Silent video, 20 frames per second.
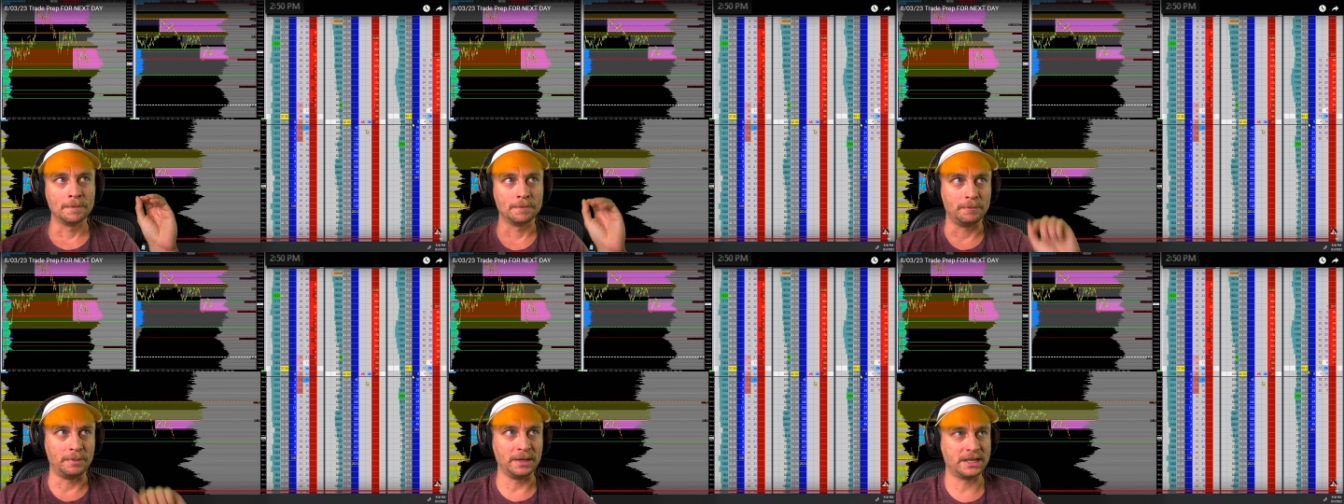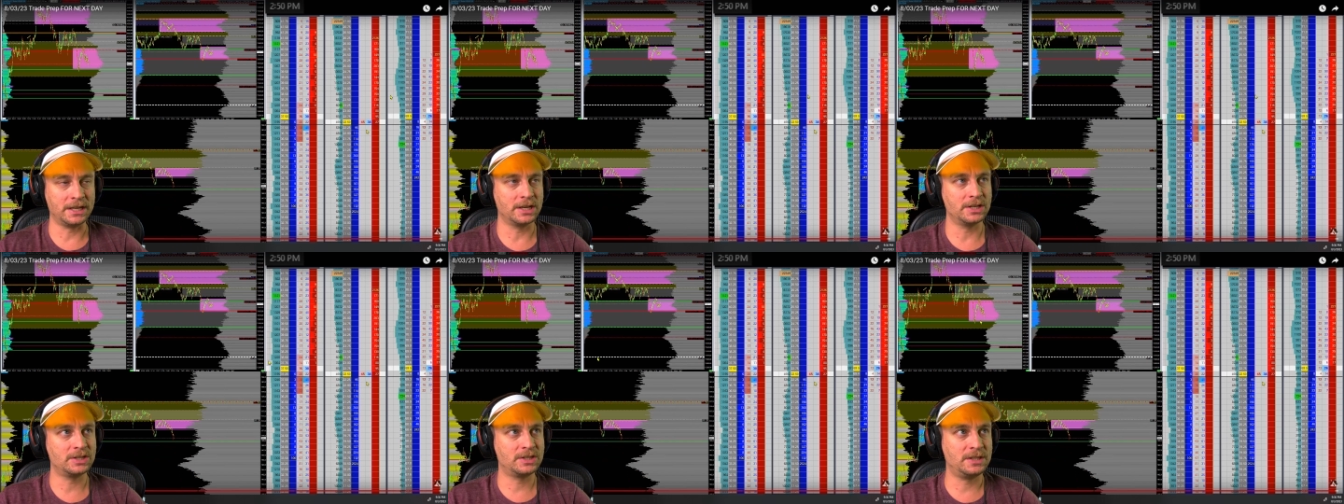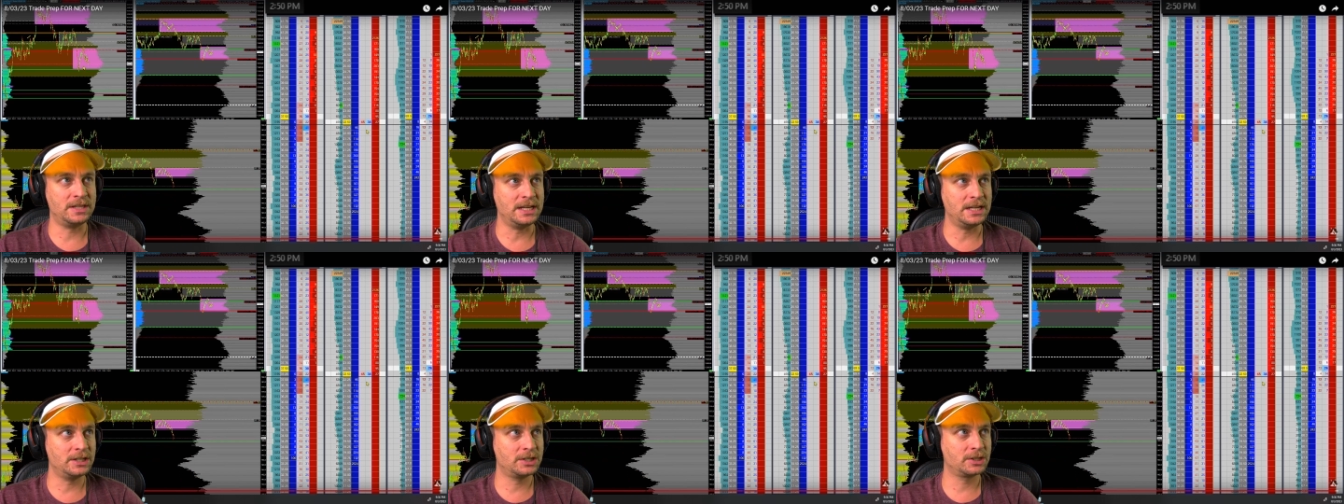because
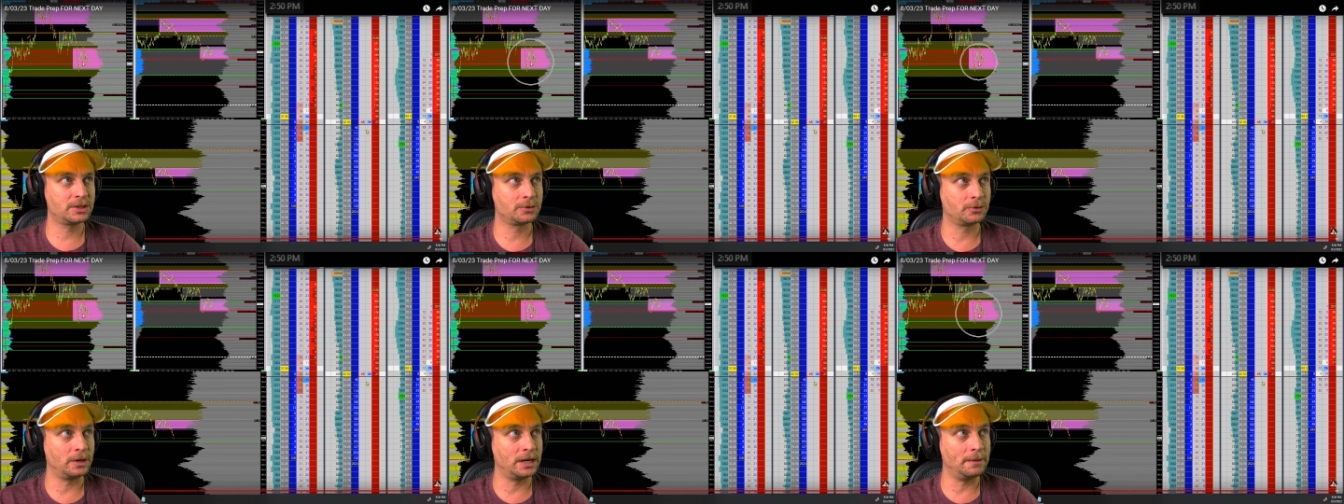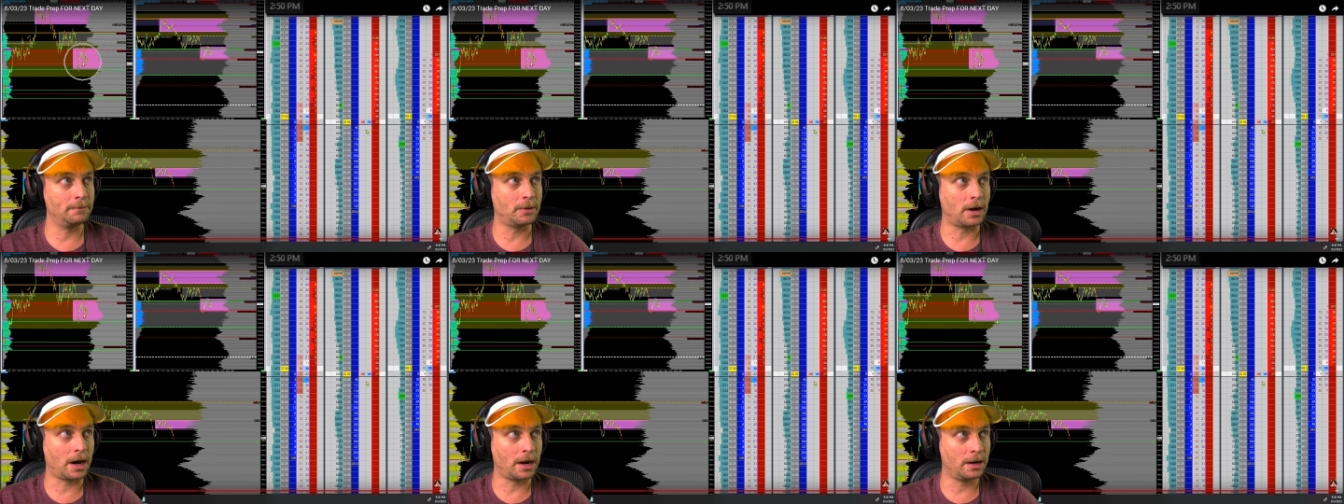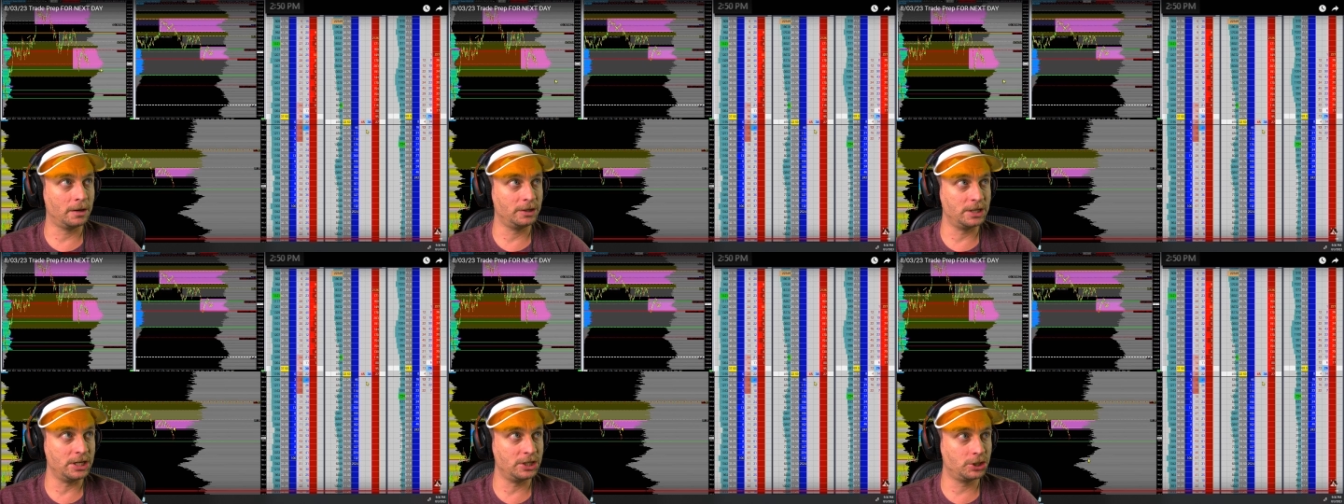these three mon-
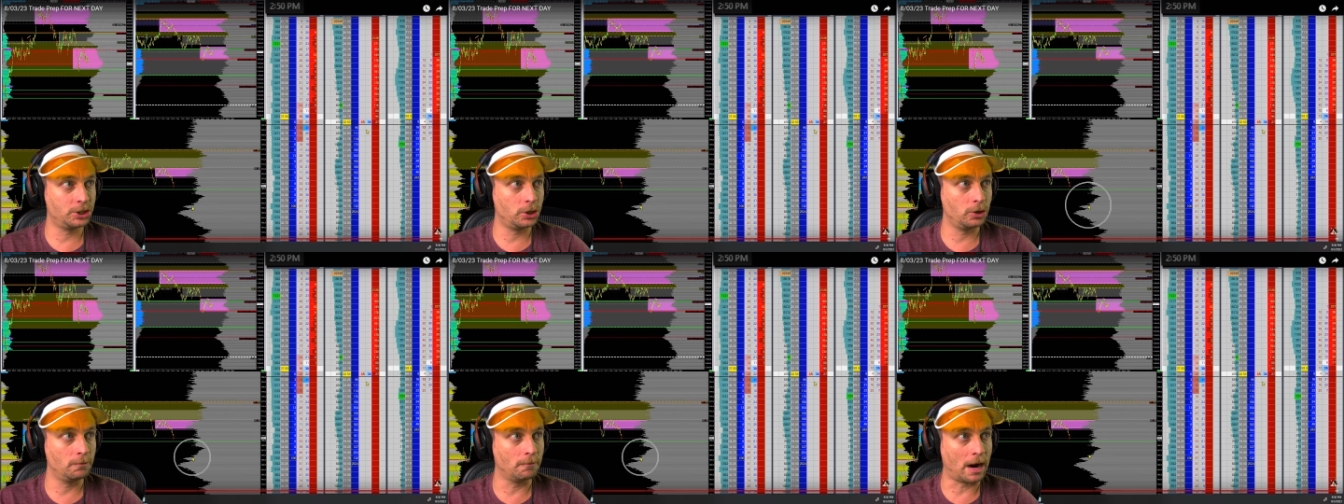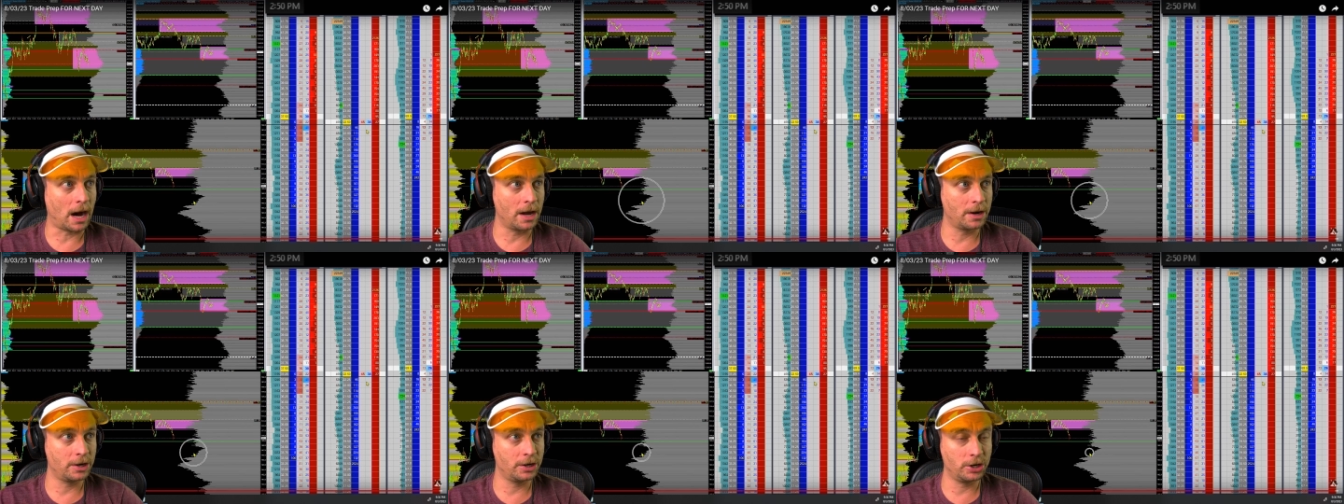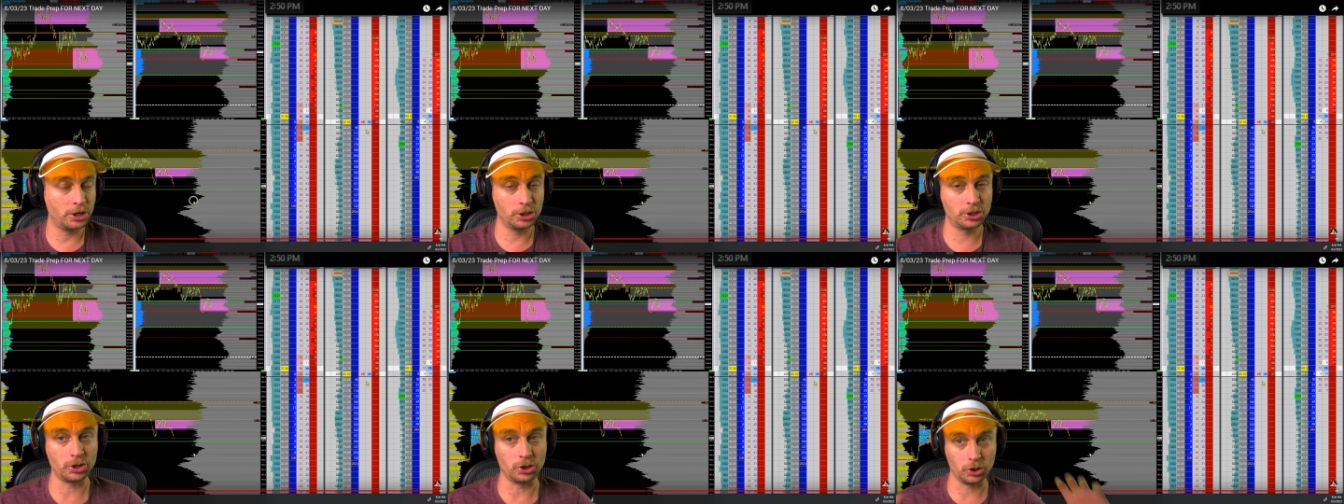these two
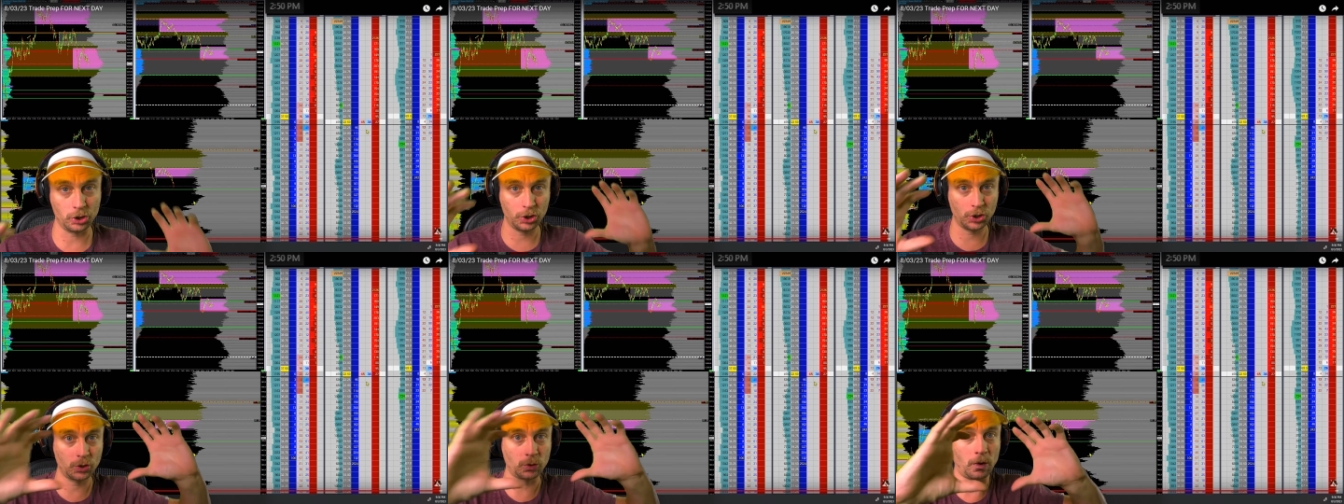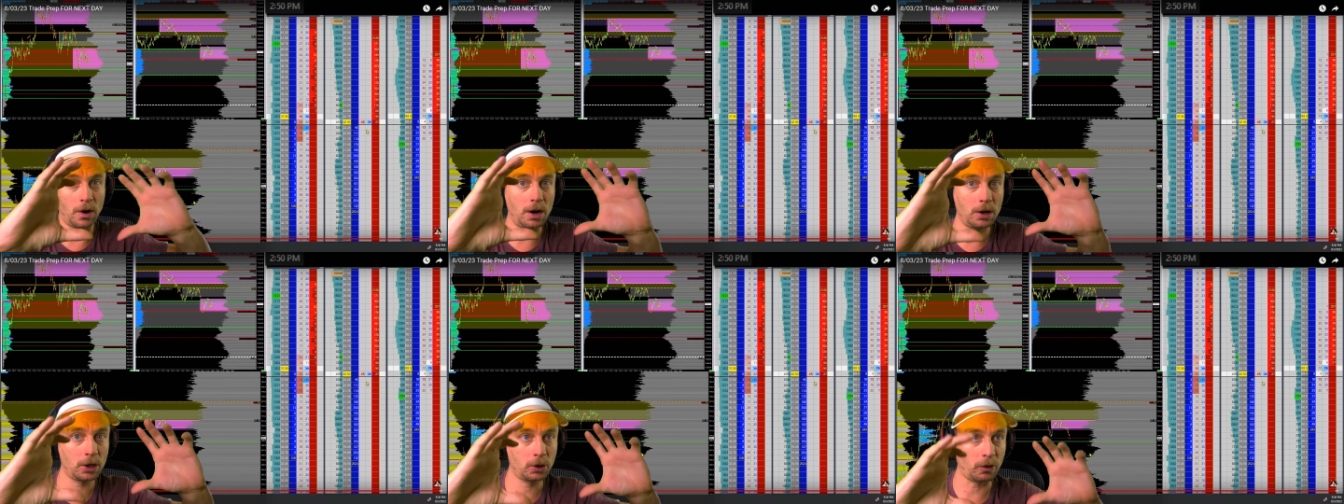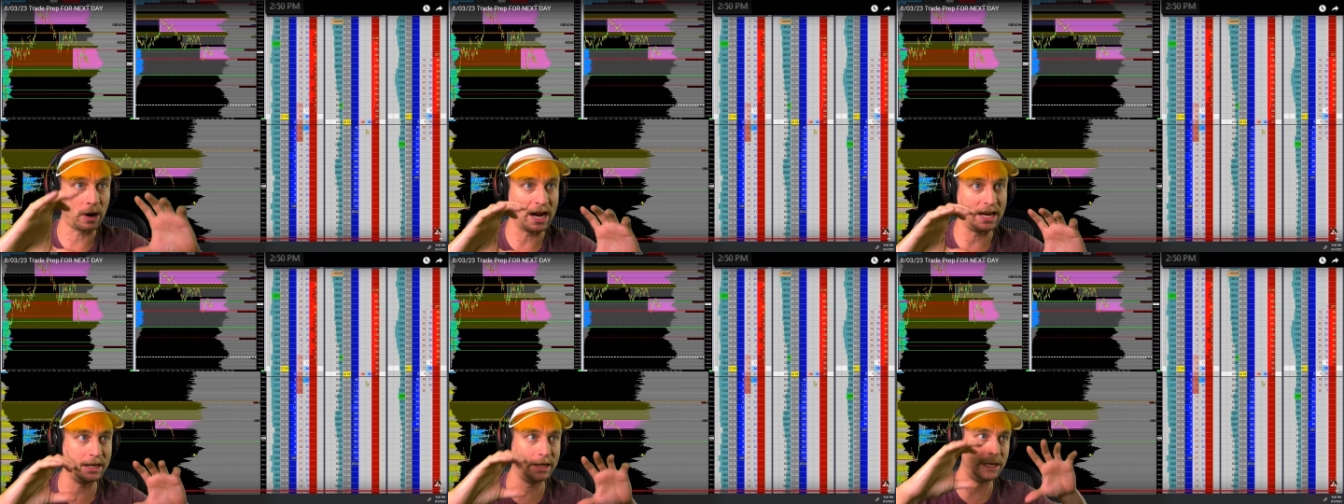monitors are shrunk
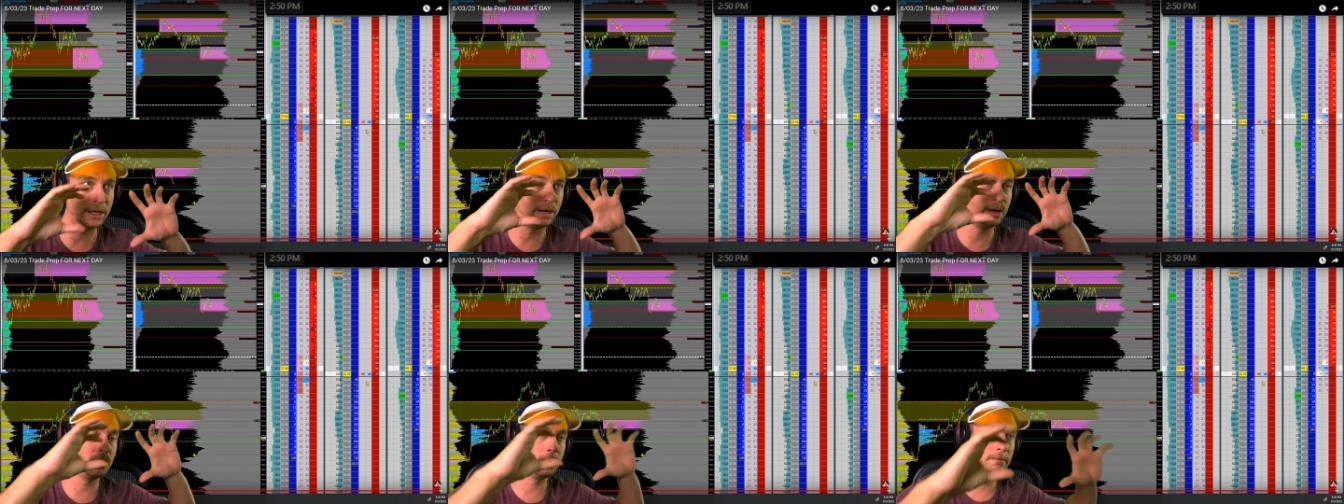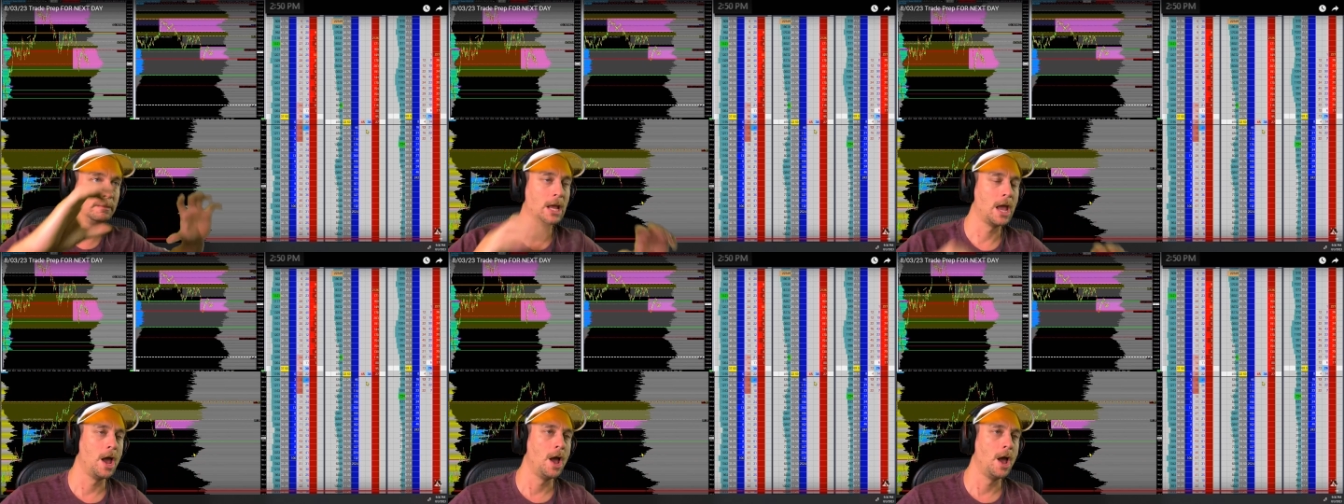right here